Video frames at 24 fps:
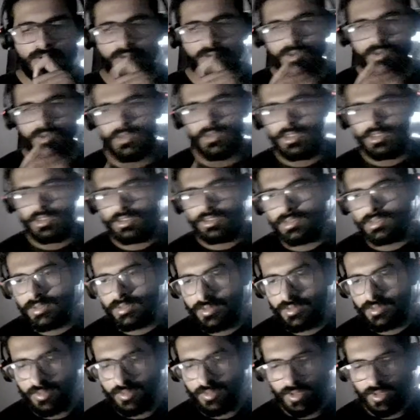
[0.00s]
You can
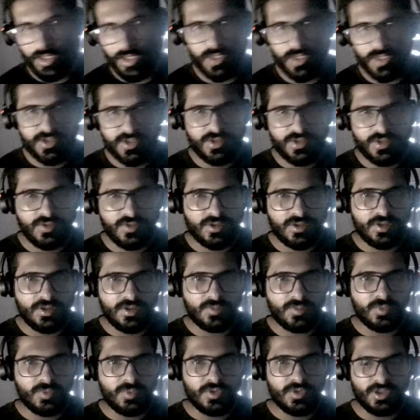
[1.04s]
collection you can
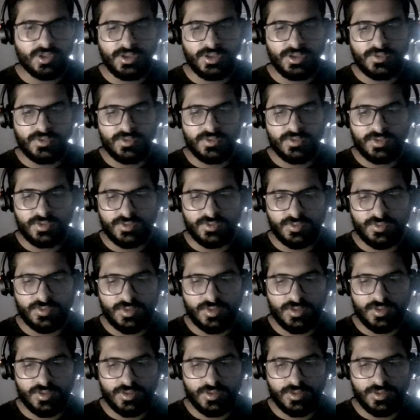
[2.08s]
import it using
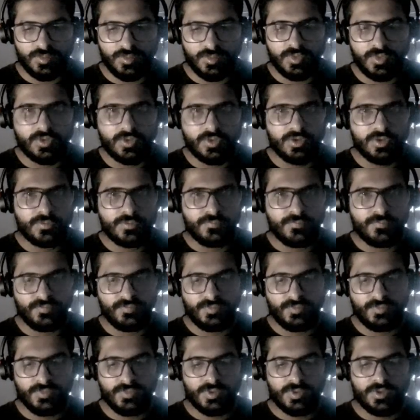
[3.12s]
import
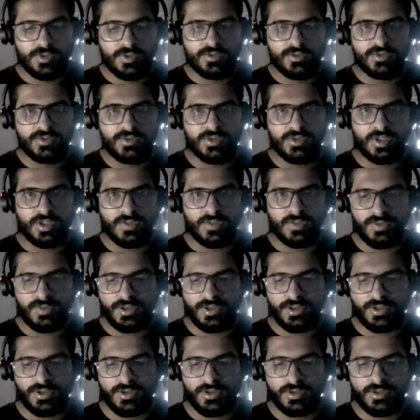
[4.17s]

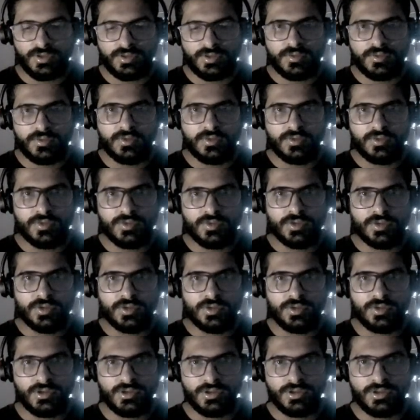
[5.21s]

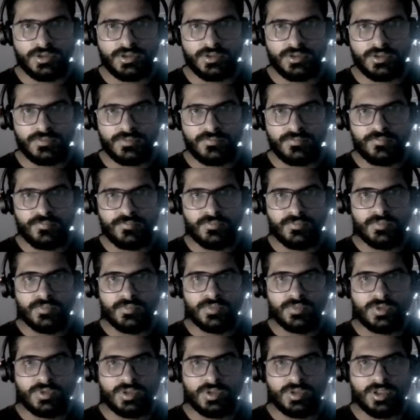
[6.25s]

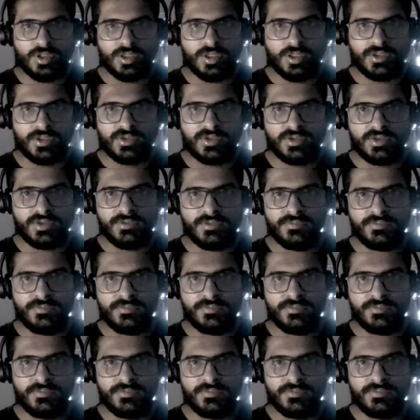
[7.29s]
java.util.collection.